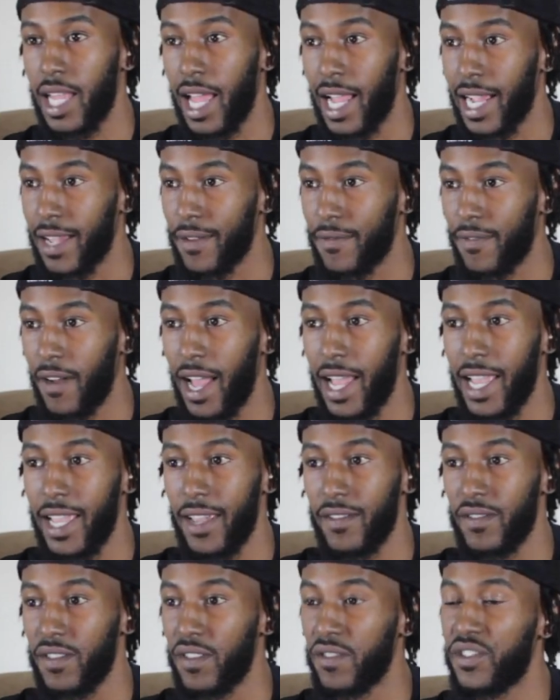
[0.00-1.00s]
Like,
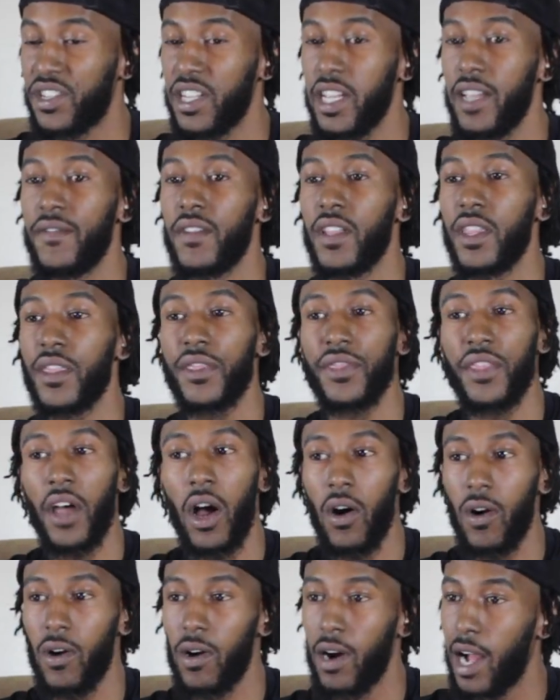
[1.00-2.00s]
if she even
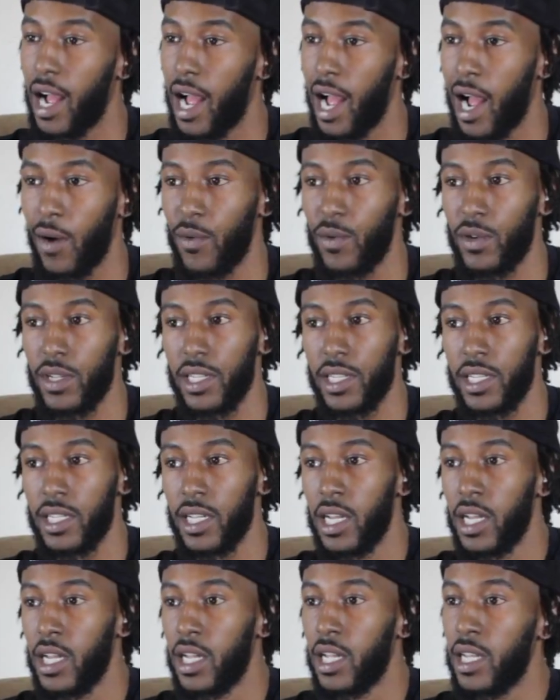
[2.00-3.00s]
thought I
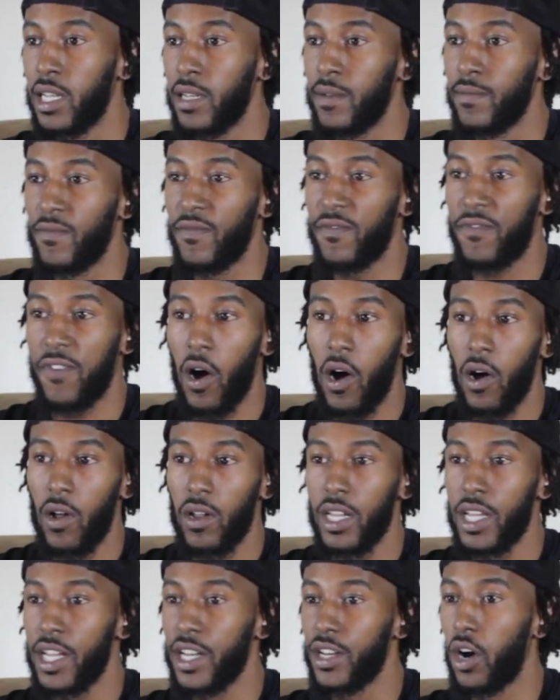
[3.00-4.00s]
was
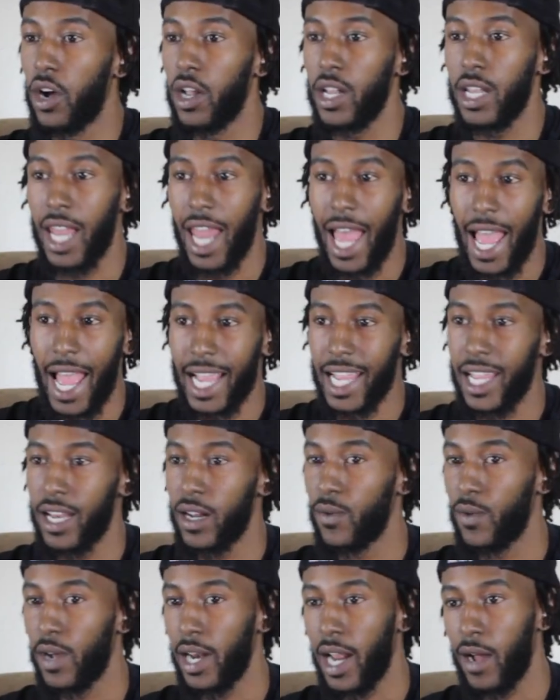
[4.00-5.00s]
falling or lacking
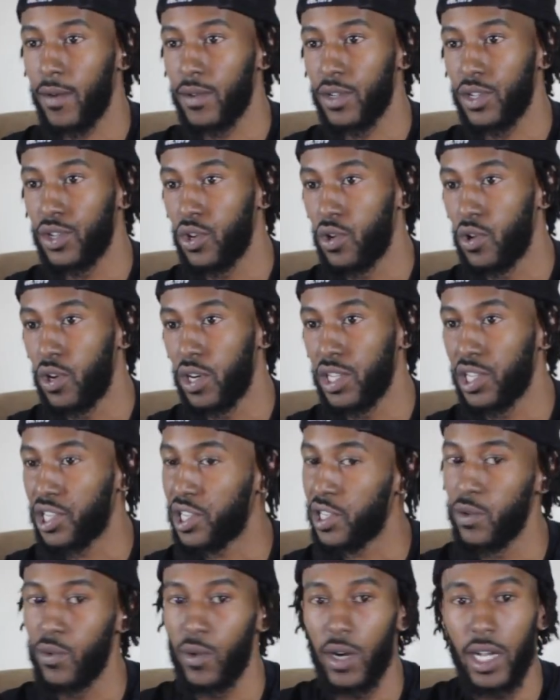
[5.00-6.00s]
in what I was doing,
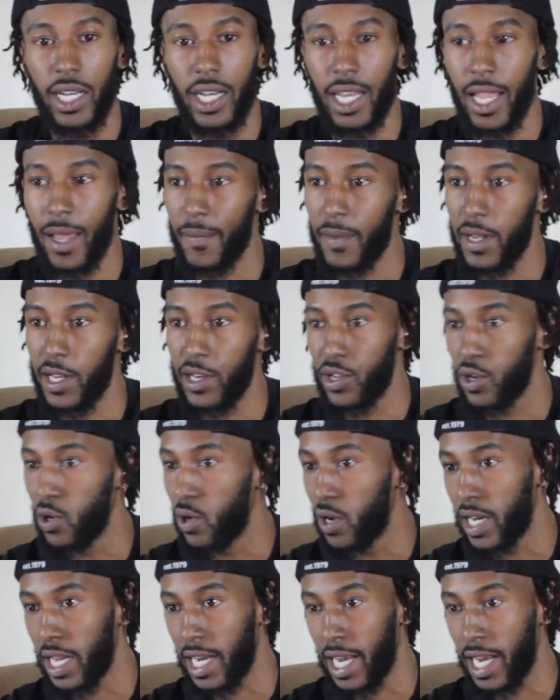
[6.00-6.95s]
she wouldn't let me do it.